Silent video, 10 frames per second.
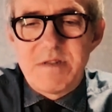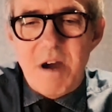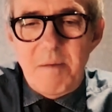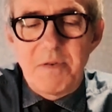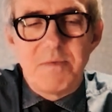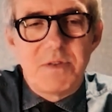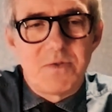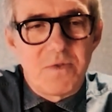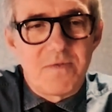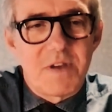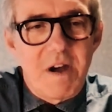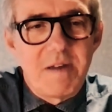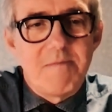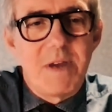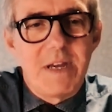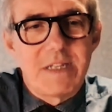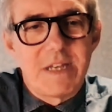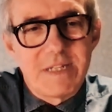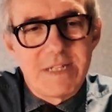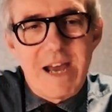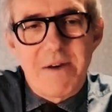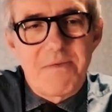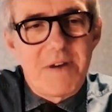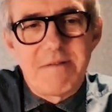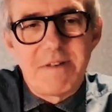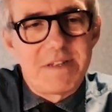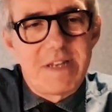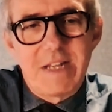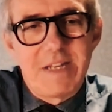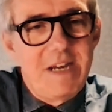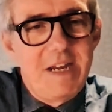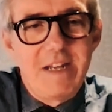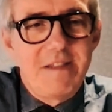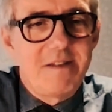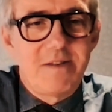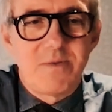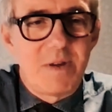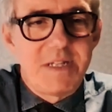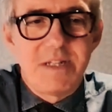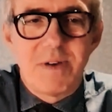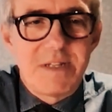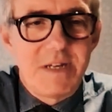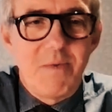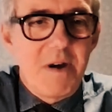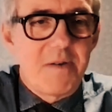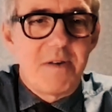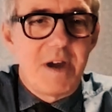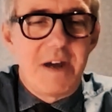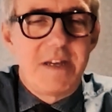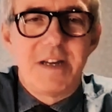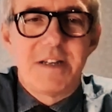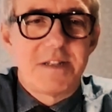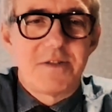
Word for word: stubborn sort of timepiece that has now found its setting in the 2021. I think it's yeah.